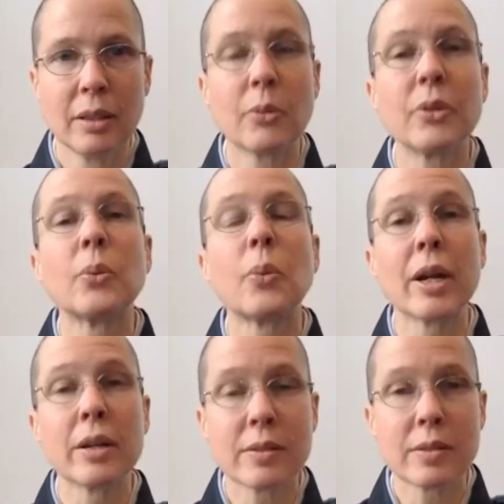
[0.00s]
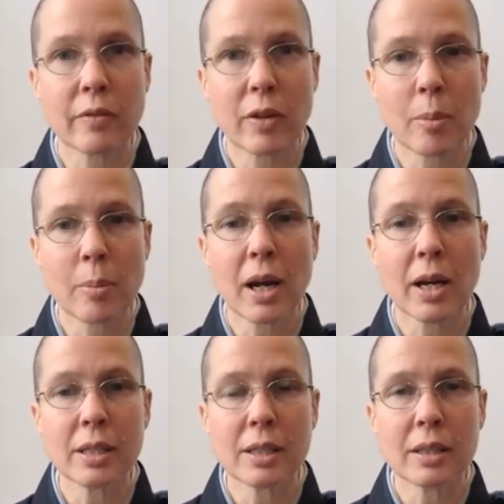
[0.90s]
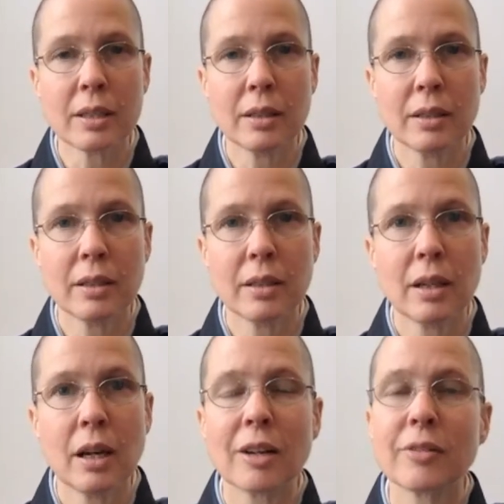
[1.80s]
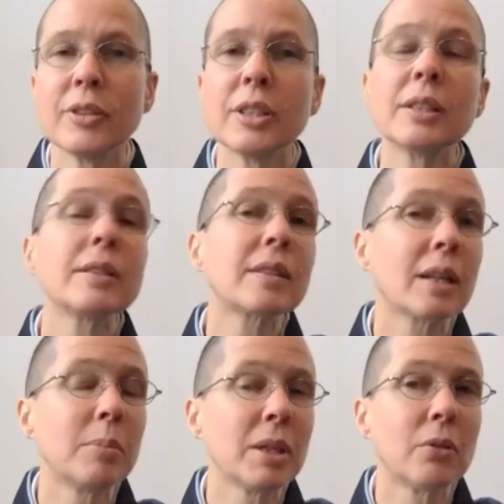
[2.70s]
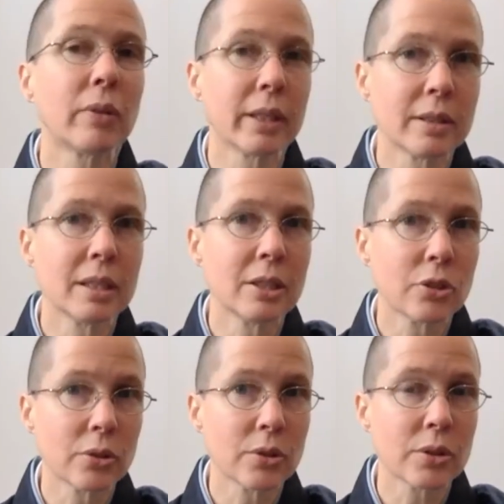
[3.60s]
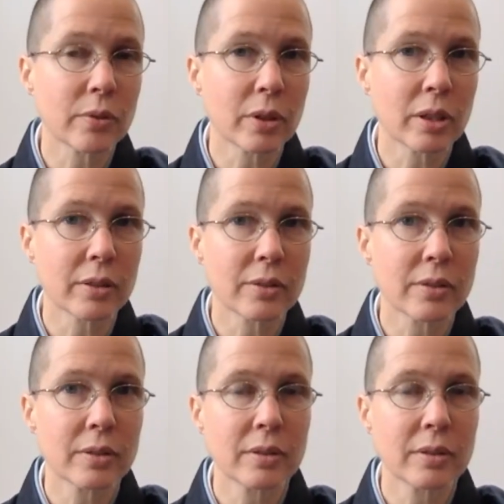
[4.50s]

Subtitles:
with awareness of our body, our feelings can be great teachers for us.